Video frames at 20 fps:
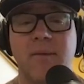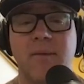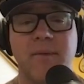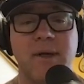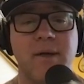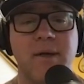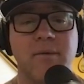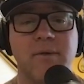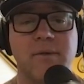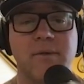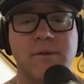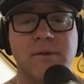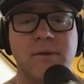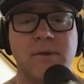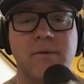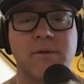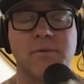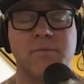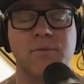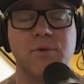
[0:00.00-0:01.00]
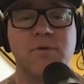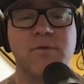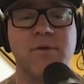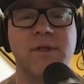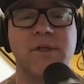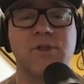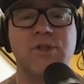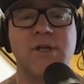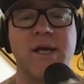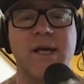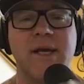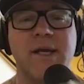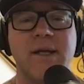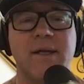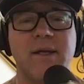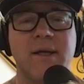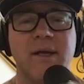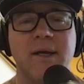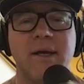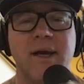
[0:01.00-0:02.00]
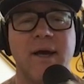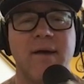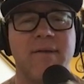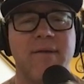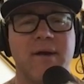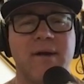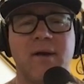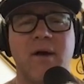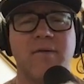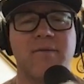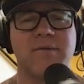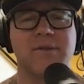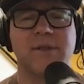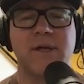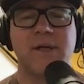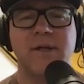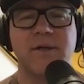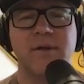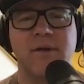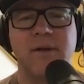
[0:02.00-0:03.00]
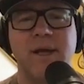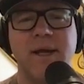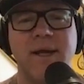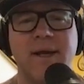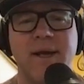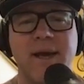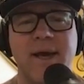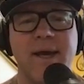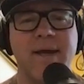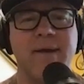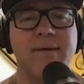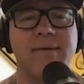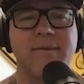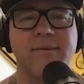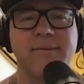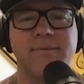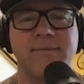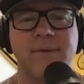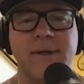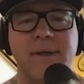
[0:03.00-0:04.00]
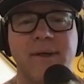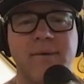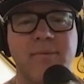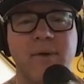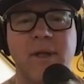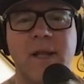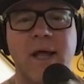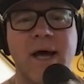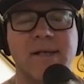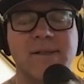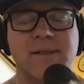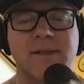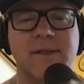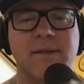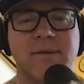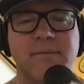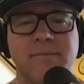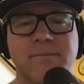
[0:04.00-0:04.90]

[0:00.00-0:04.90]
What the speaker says: I mean, it was moving and shaking, and then all of a sudden you're like, hey, we lost it.